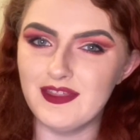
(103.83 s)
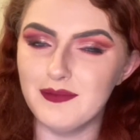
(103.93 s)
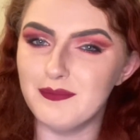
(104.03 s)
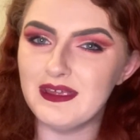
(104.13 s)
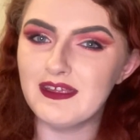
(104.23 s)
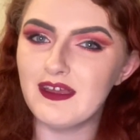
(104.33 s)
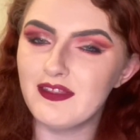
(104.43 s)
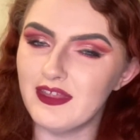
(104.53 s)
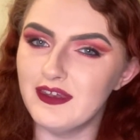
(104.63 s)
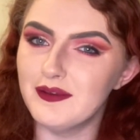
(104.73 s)
the Big
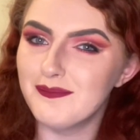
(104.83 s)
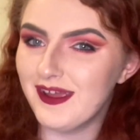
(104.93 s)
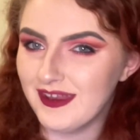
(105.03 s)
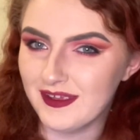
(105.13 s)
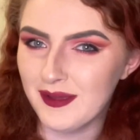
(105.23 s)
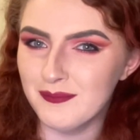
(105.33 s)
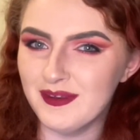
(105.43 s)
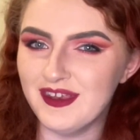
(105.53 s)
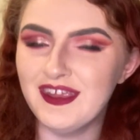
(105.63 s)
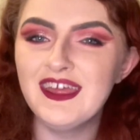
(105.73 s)
Thunder Mining
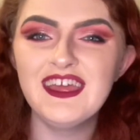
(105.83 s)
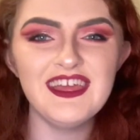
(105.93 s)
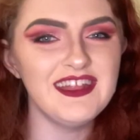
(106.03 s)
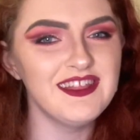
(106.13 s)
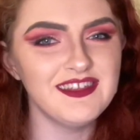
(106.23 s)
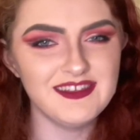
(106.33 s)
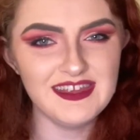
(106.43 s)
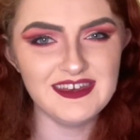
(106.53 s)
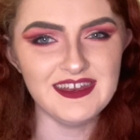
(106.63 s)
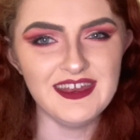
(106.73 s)
Company in the
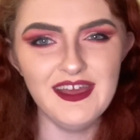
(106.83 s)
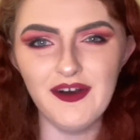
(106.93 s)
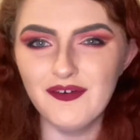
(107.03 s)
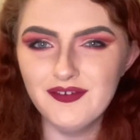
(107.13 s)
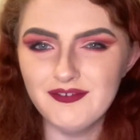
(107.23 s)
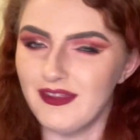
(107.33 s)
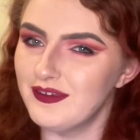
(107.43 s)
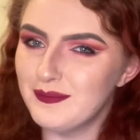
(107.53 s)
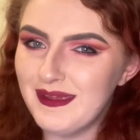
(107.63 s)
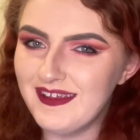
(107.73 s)
city of
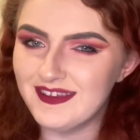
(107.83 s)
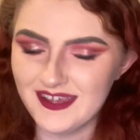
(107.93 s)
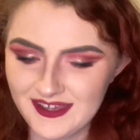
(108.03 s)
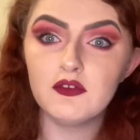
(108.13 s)
Thunder Mesa.